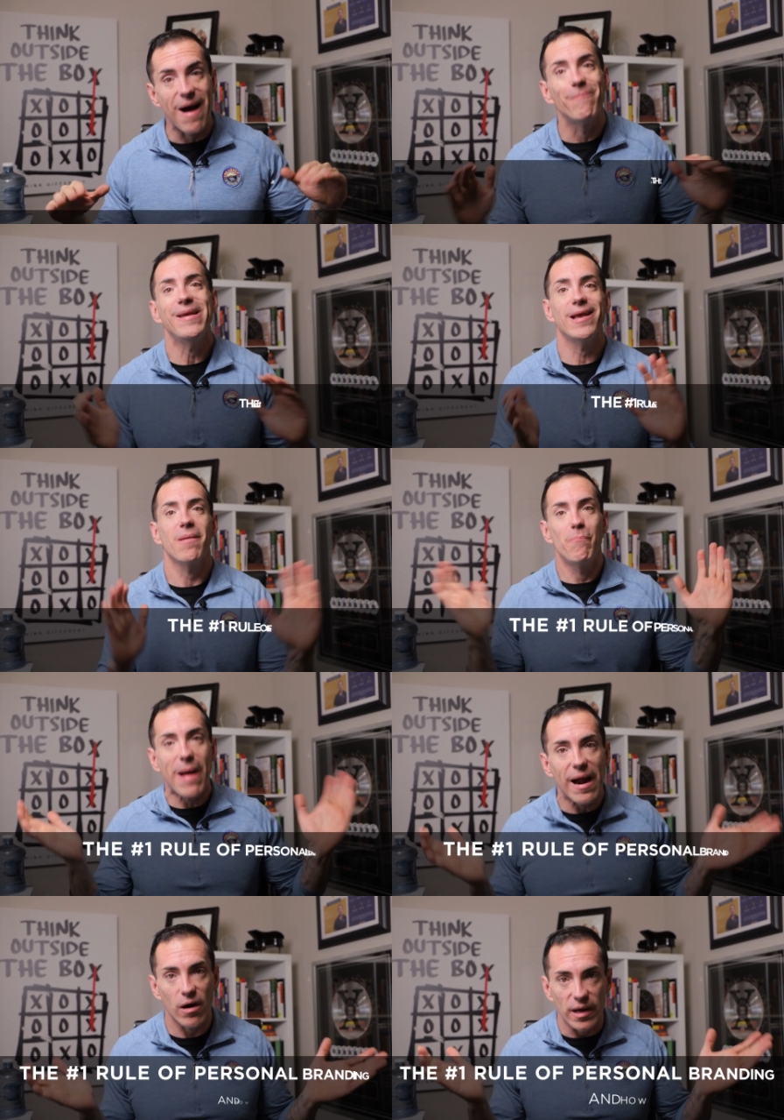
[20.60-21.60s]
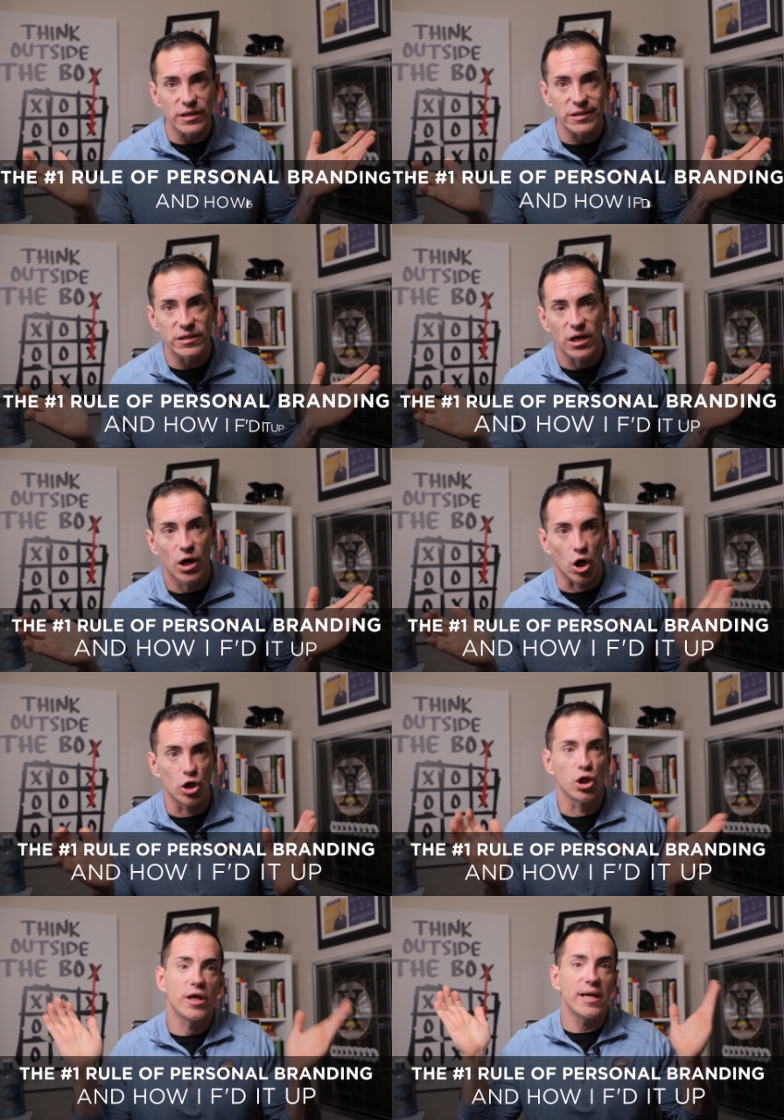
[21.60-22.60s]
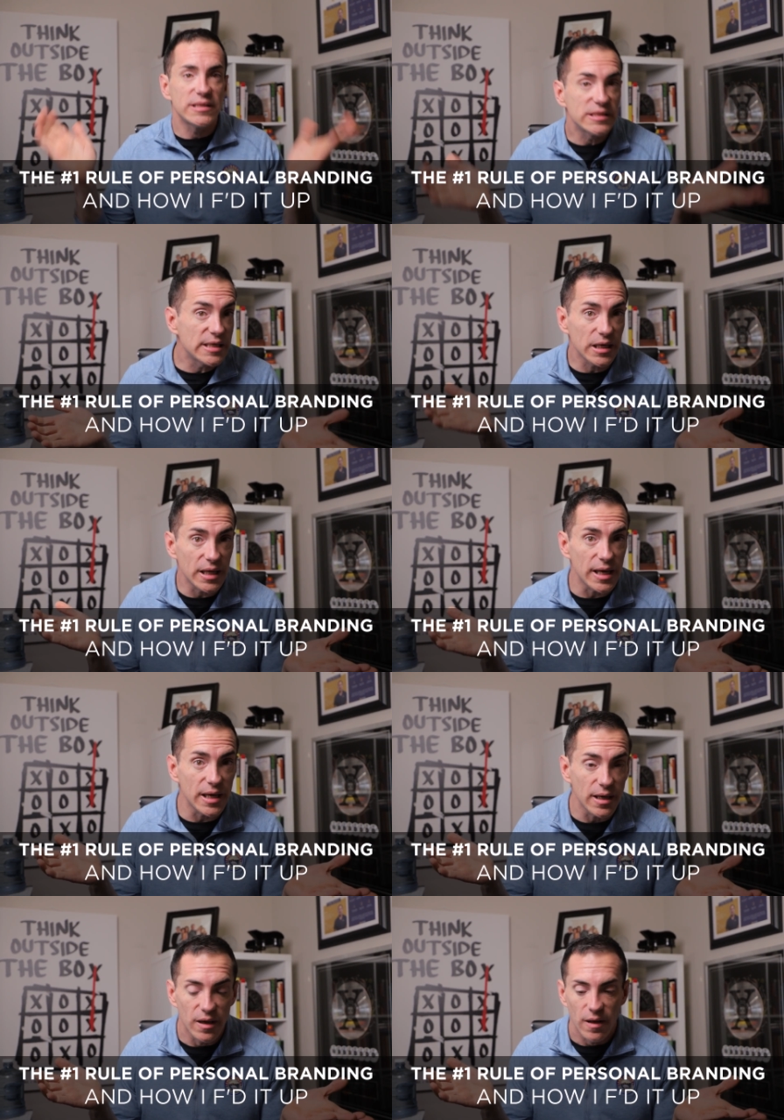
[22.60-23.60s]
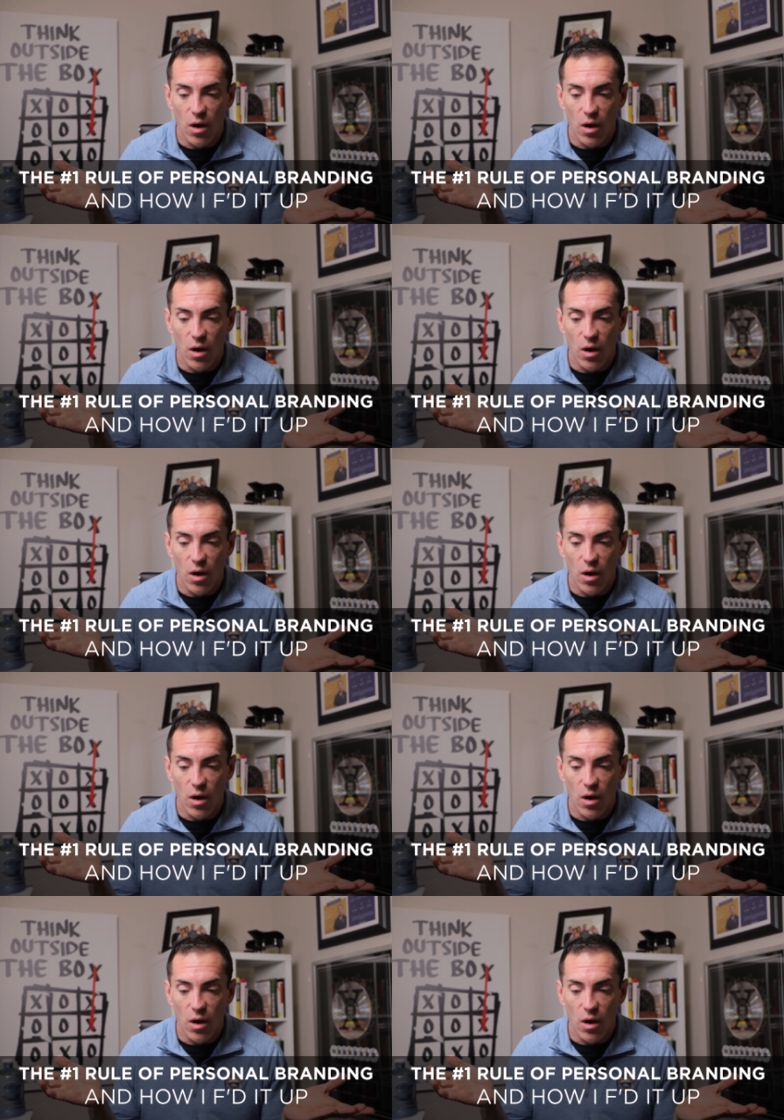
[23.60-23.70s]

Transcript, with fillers: about being embarrassed or looking silly